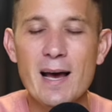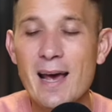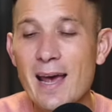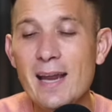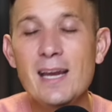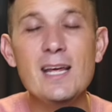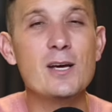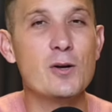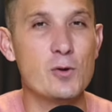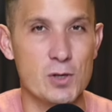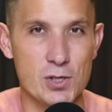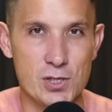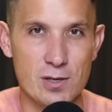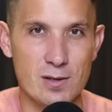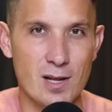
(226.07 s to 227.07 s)
Any
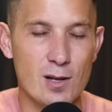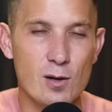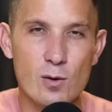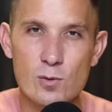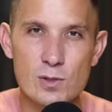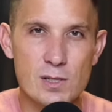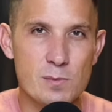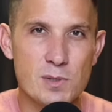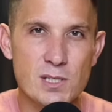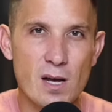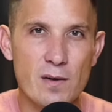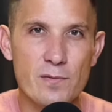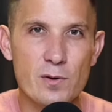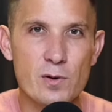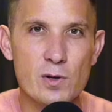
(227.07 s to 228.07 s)
Christian that calls
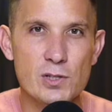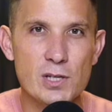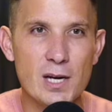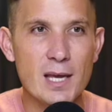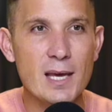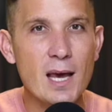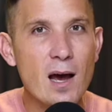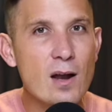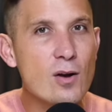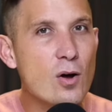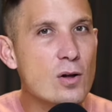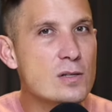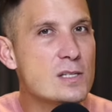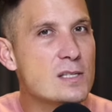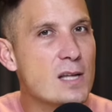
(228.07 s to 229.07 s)
themselves a Christian
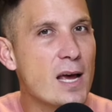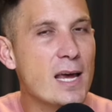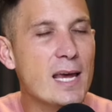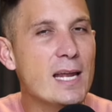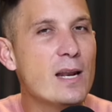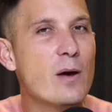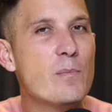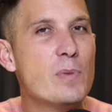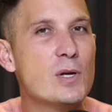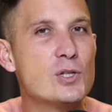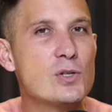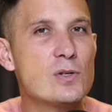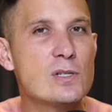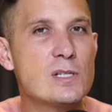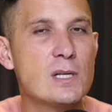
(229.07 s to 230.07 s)
cannot stay in
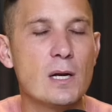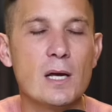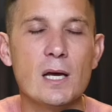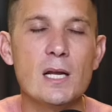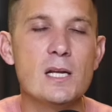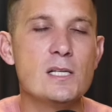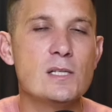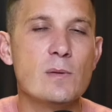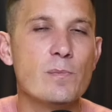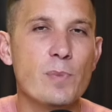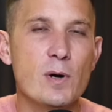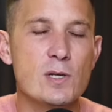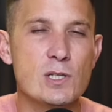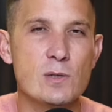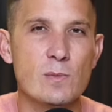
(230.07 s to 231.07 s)
habitual sin. It is
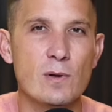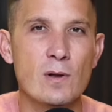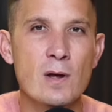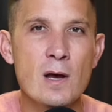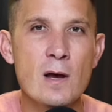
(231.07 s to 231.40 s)
impossible.